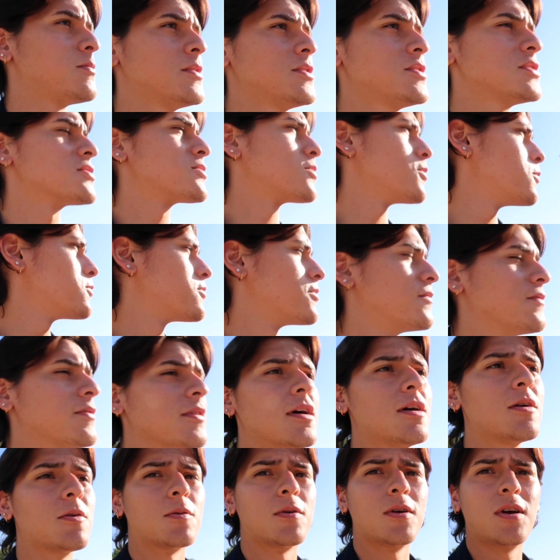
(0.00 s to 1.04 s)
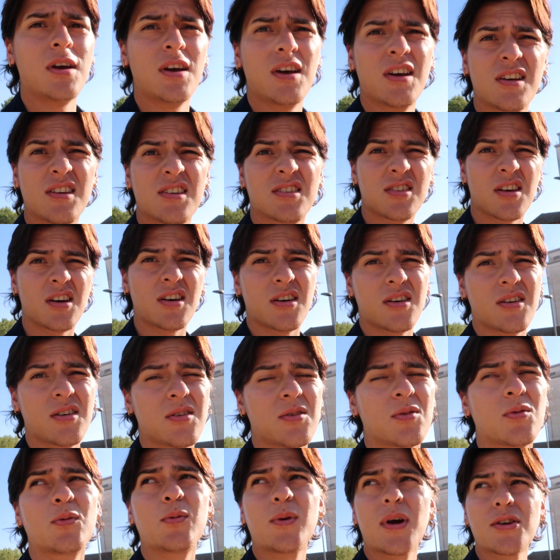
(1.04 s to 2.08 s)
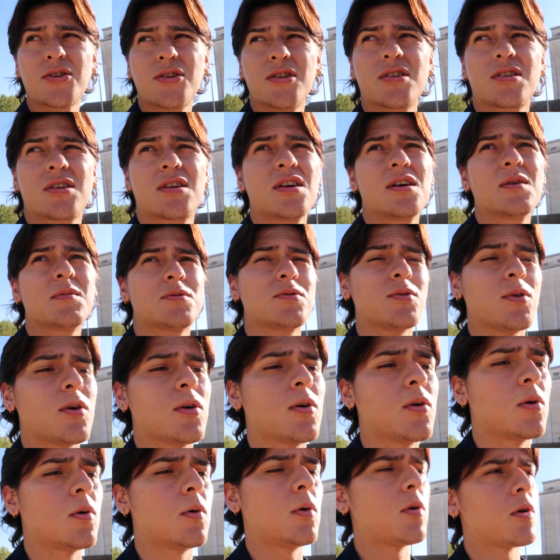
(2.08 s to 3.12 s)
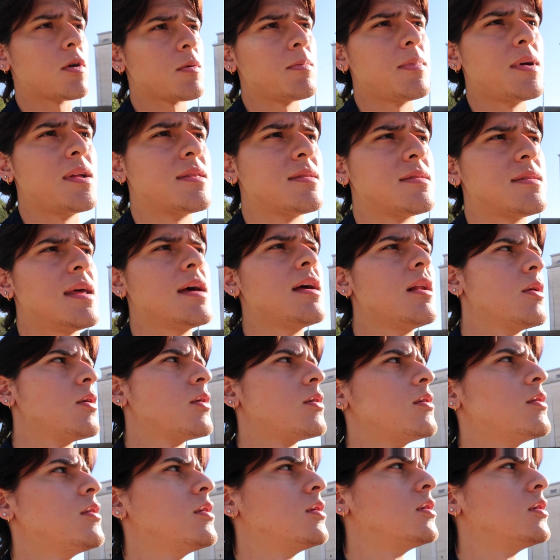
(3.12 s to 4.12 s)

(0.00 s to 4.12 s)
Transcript: we were just going with the flow so we actually skipped Orbetello